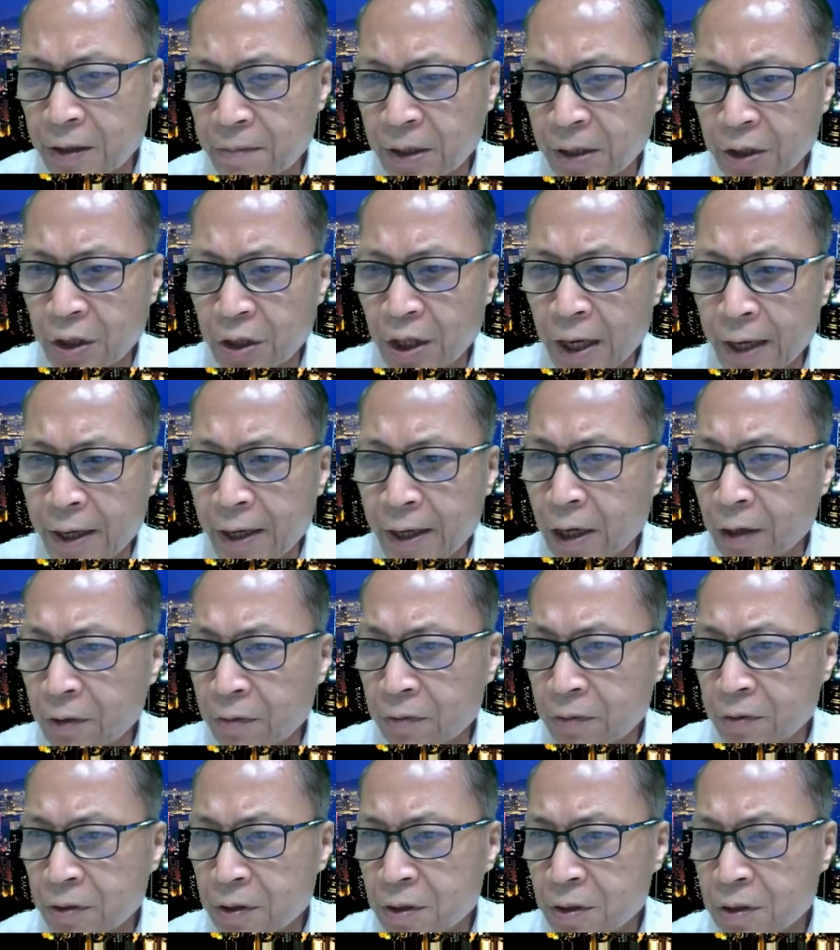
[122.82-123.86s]
the layout,
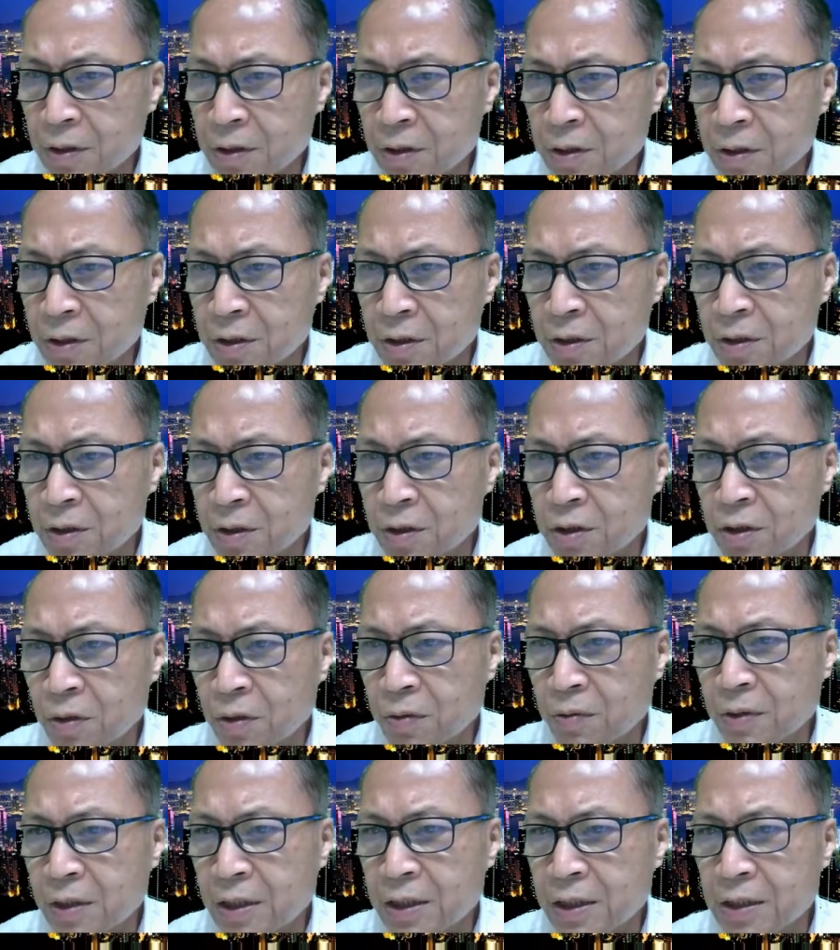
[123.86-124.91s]
so
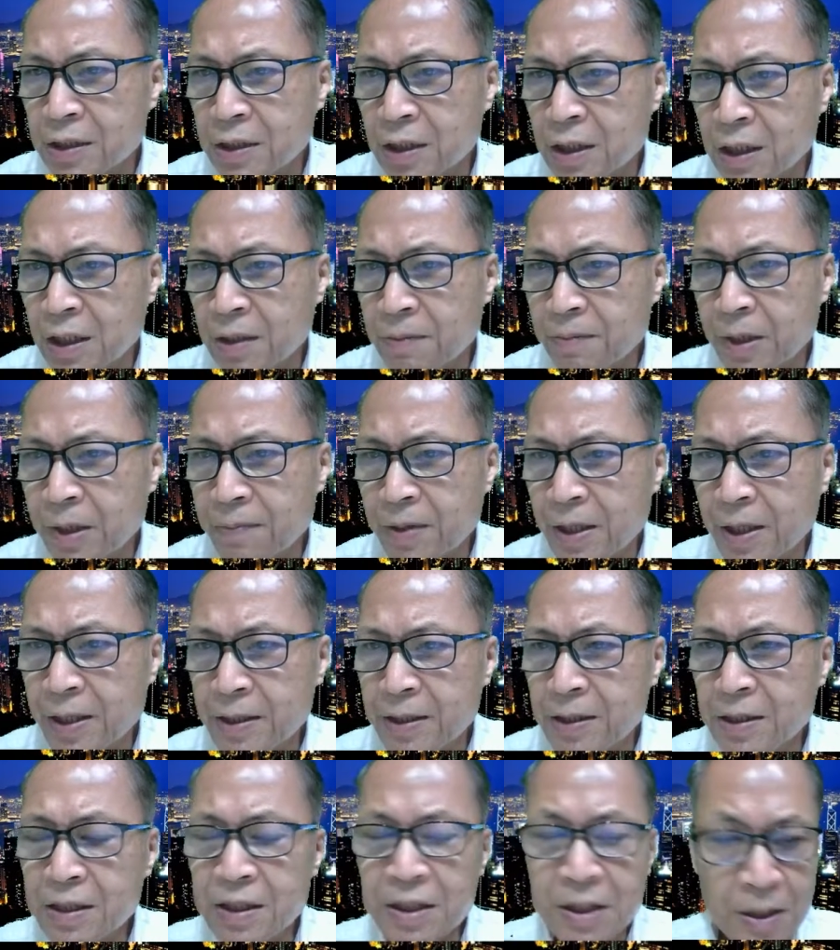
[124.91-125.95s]
it's maybe
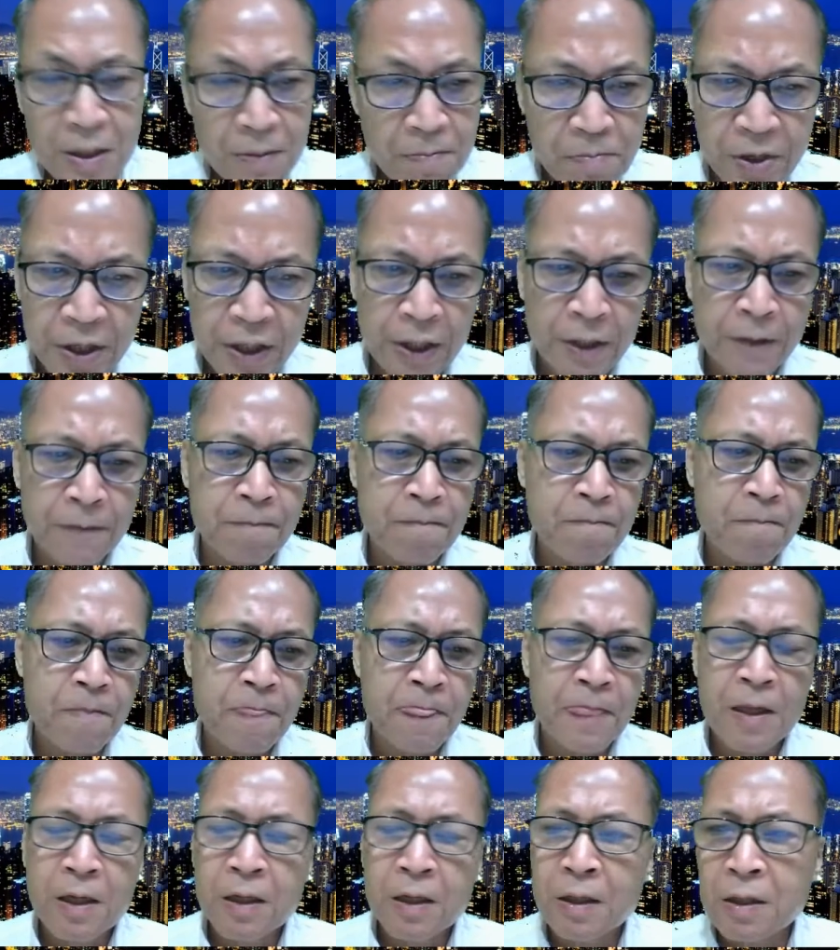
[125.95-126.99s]
simpler
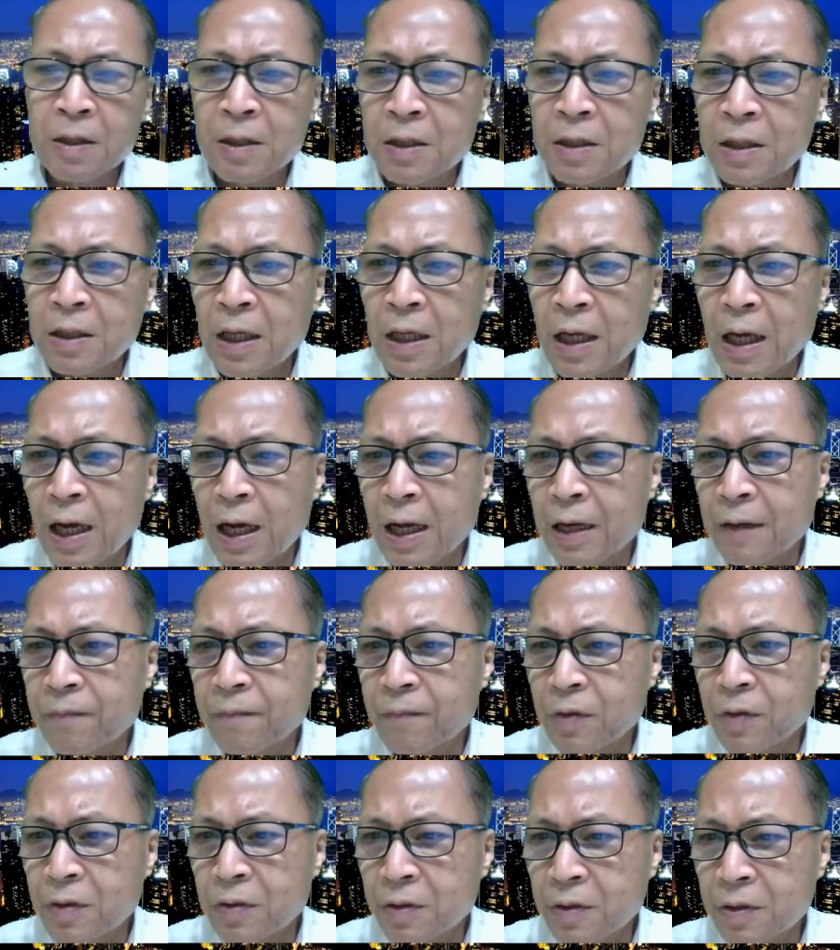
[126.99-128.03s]

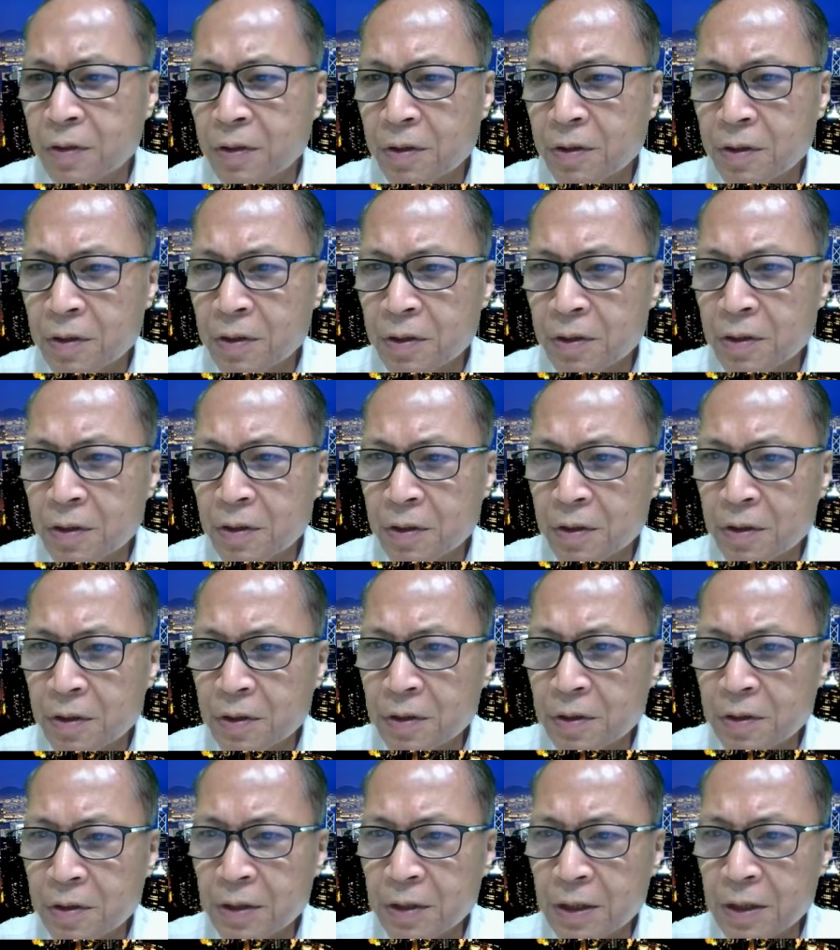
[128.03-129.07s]

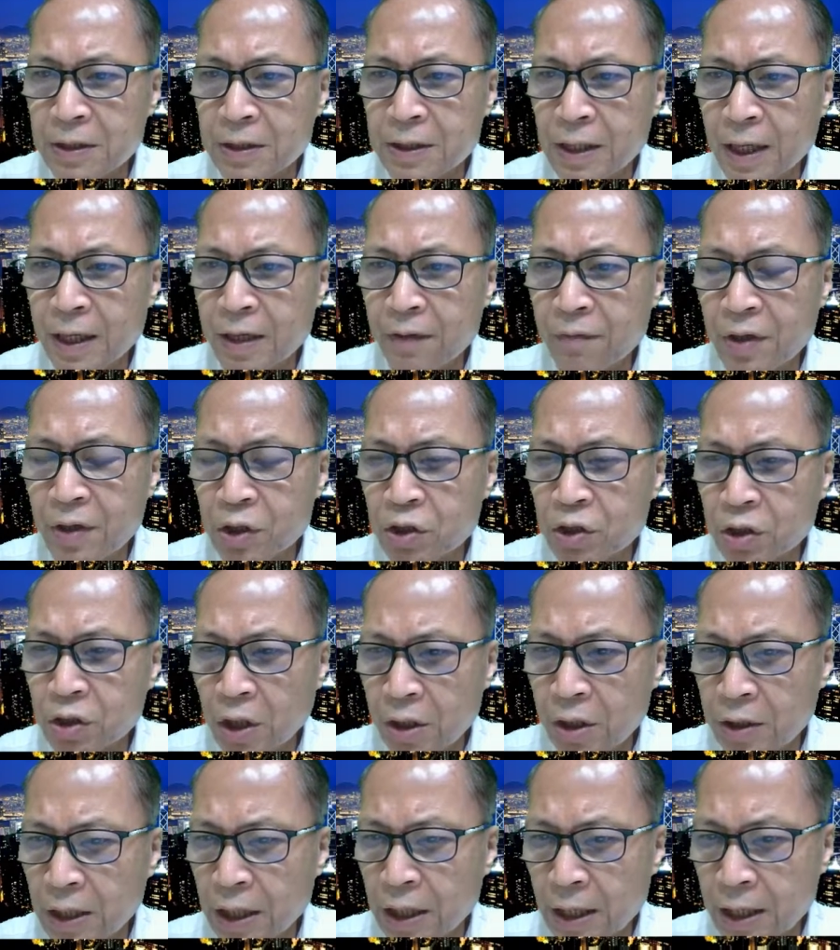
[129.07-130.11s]
to design a
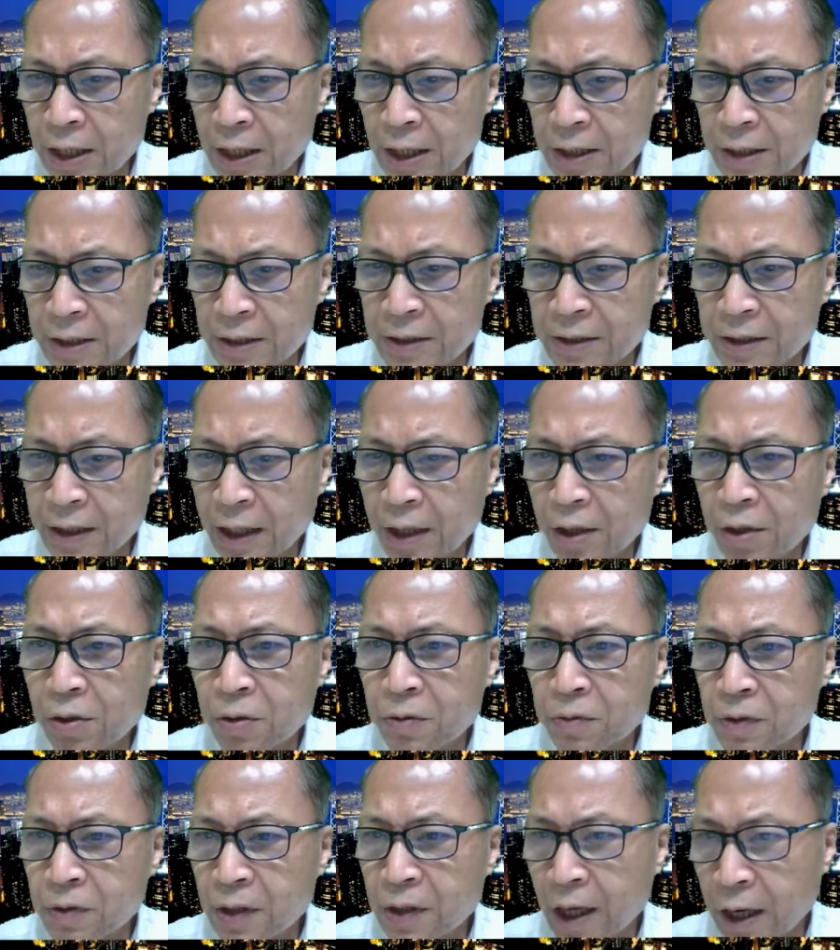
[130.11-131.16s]
restaurant inside a
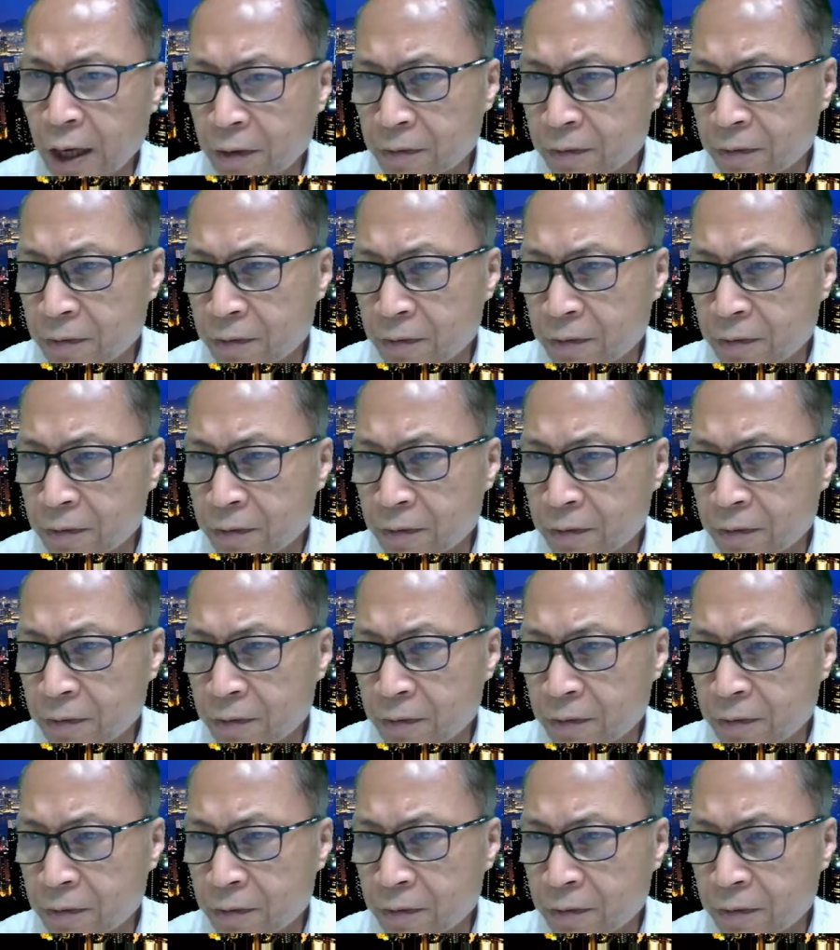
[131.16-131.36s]
hotel,